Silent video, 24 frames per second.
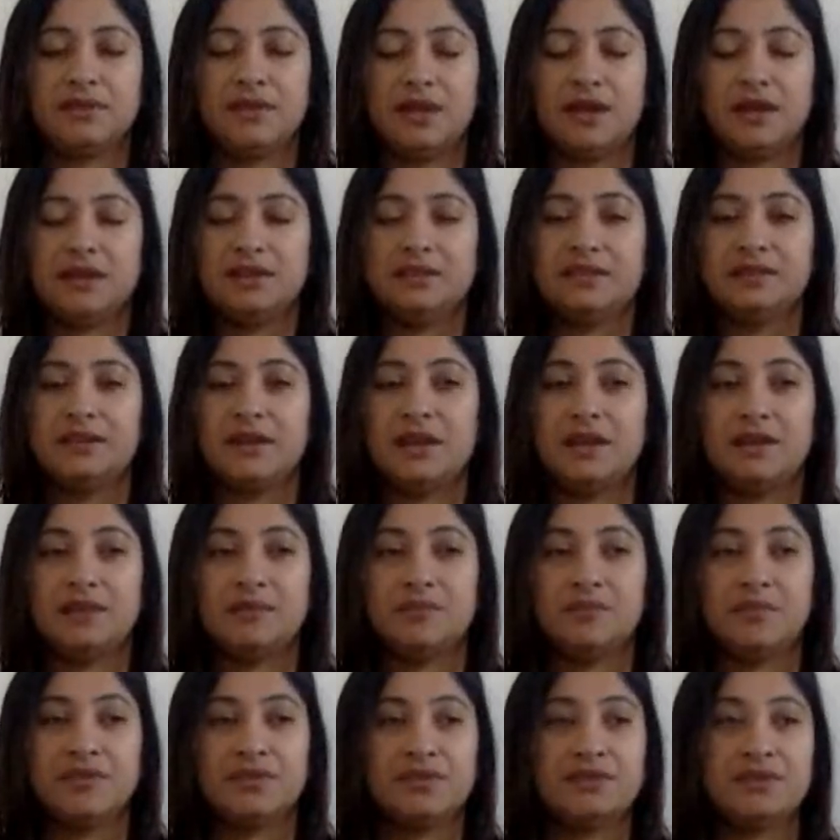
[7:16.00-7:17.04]
with Jnana
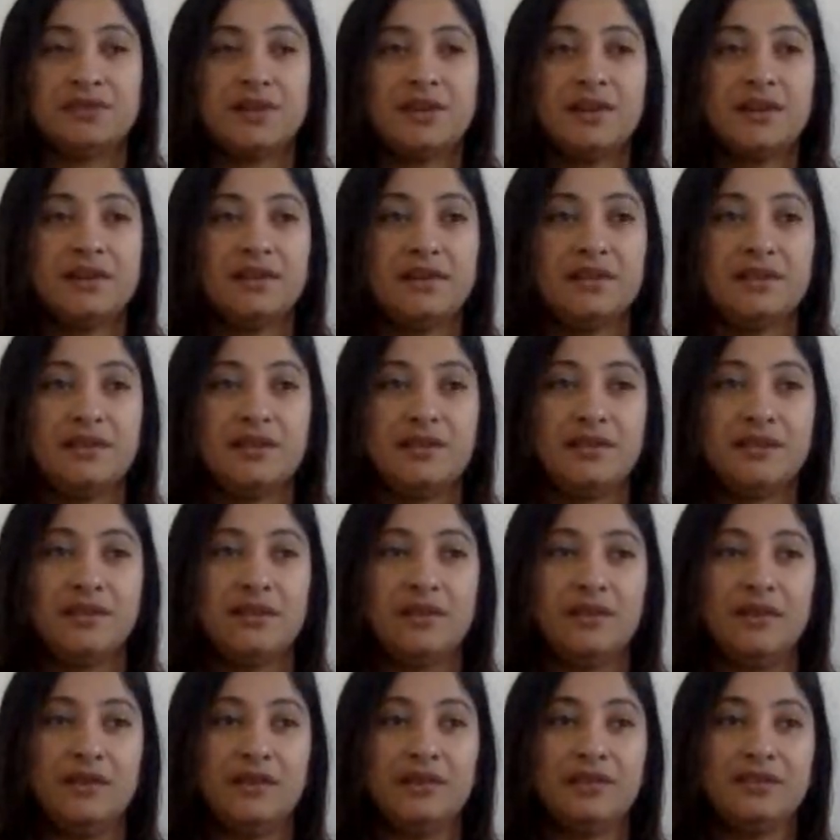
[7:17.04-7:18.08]
Dhyana Mudra,
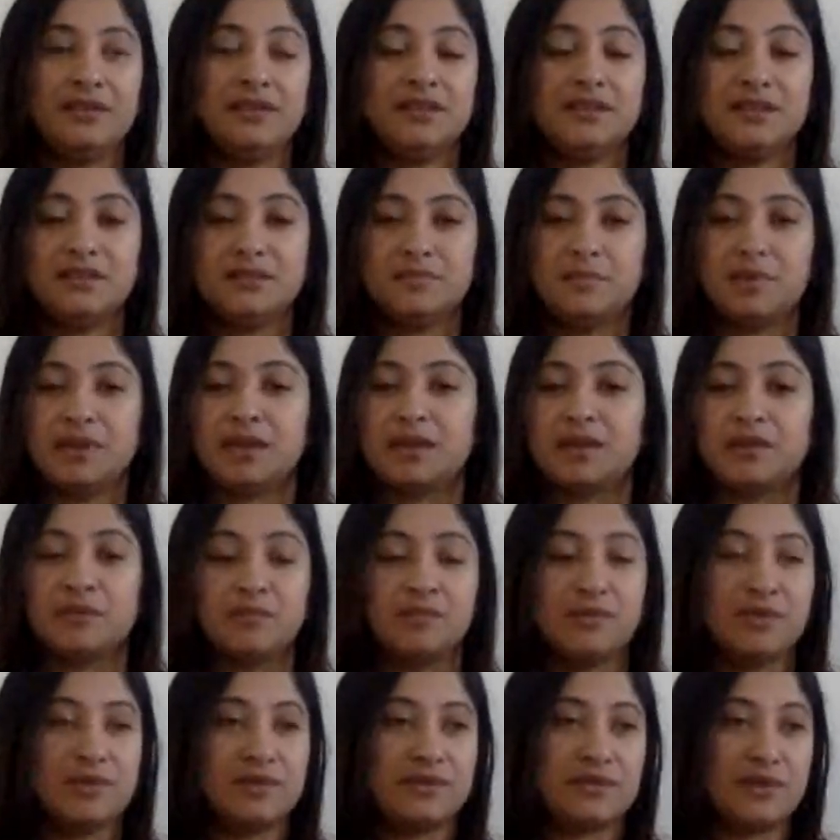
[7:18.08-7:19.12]
or just
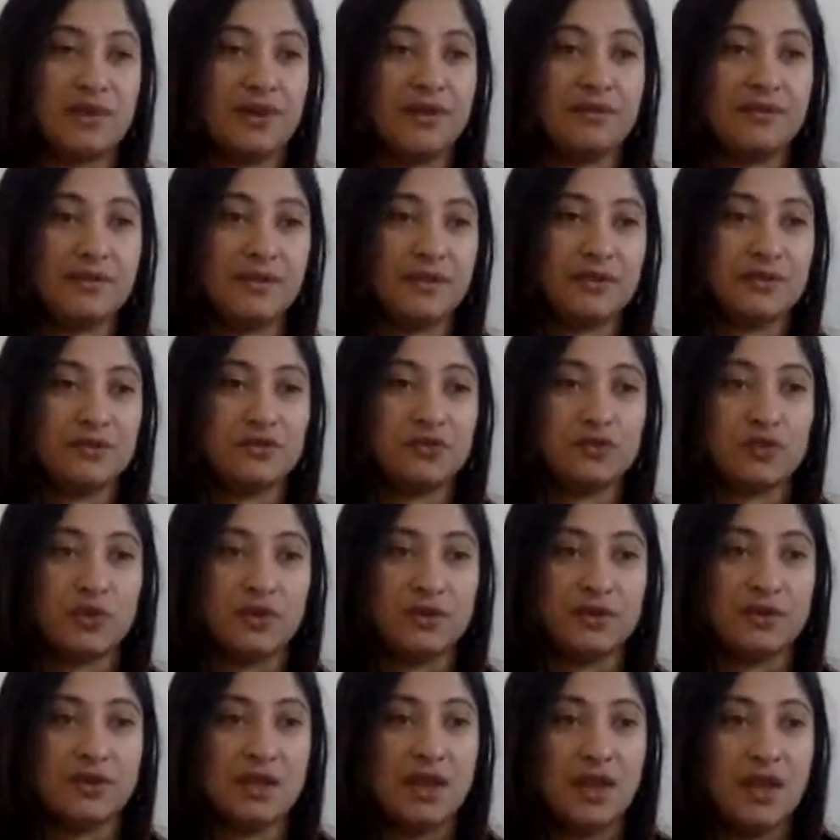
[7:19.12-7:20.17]
pick a mudra of your
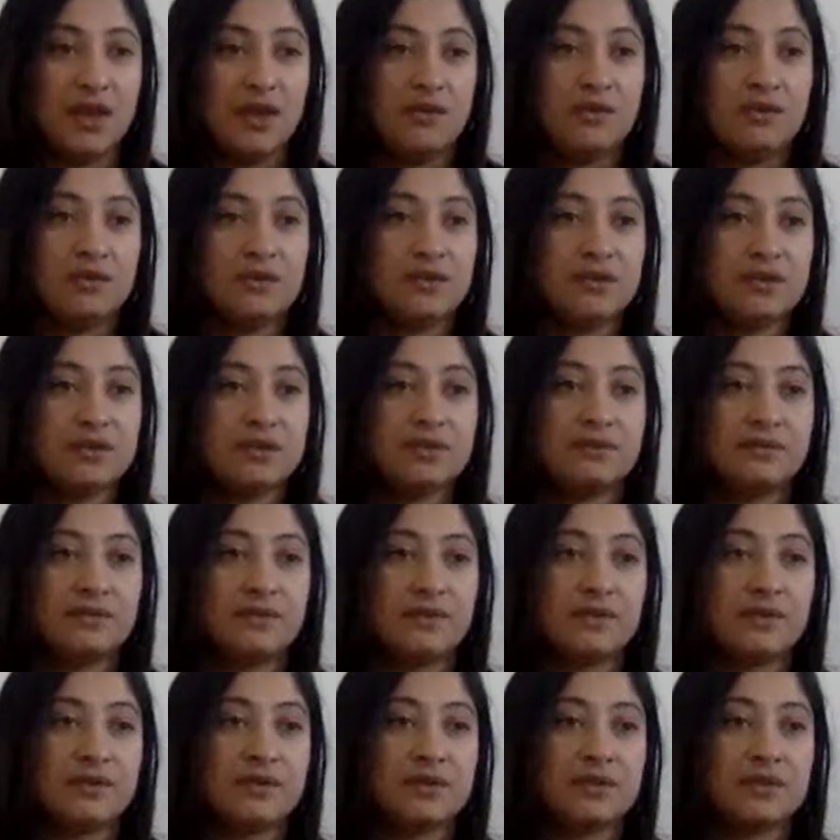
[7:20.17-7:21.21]
choice. We
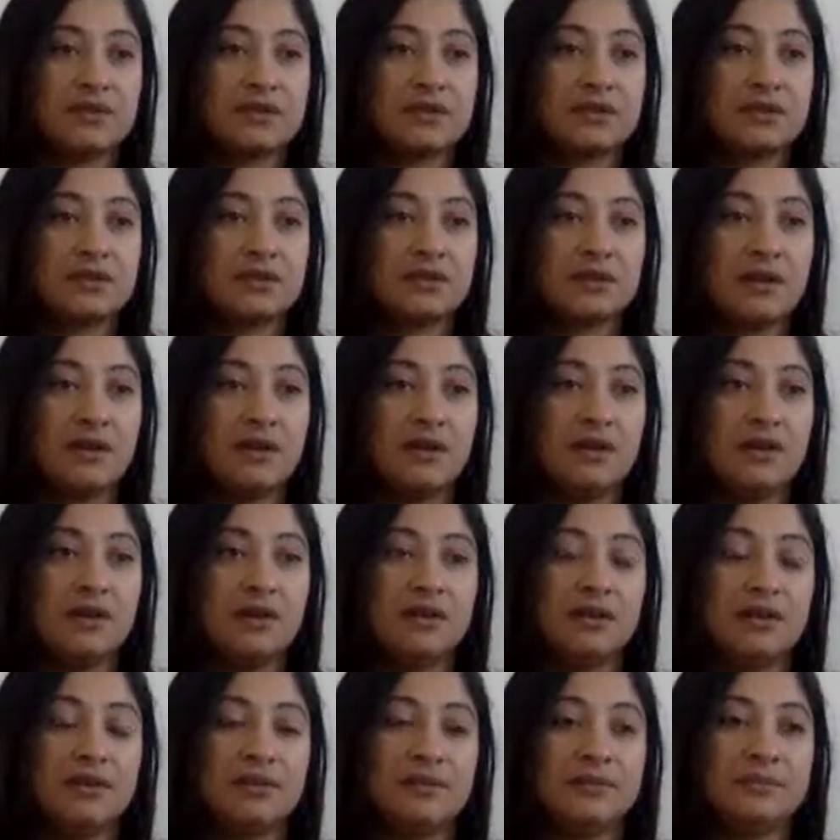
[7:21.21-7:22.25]
just focused
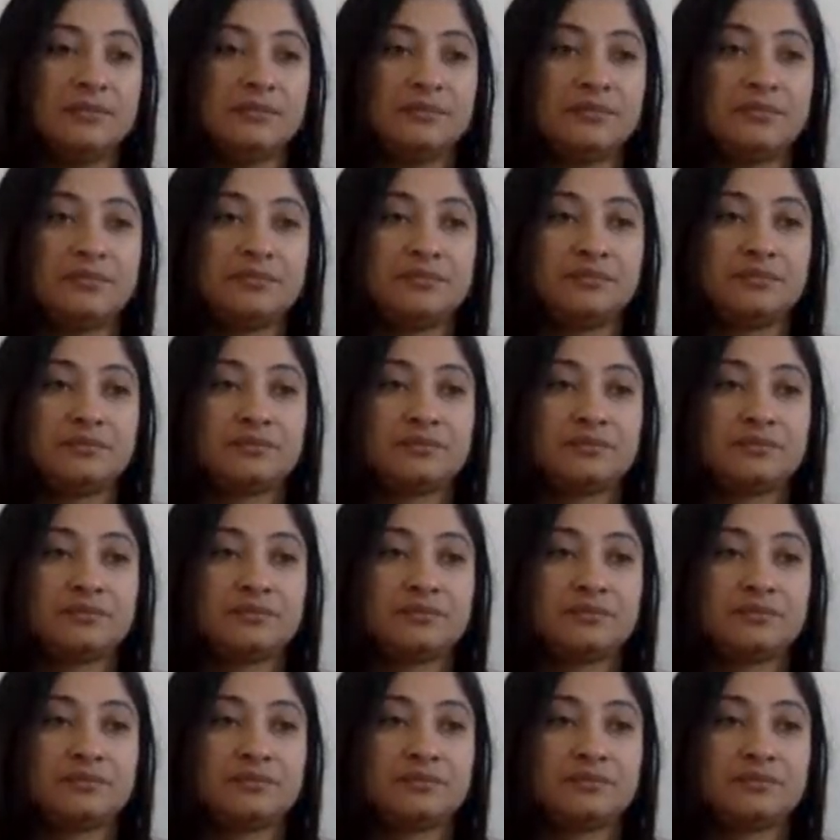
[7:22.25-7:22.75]
on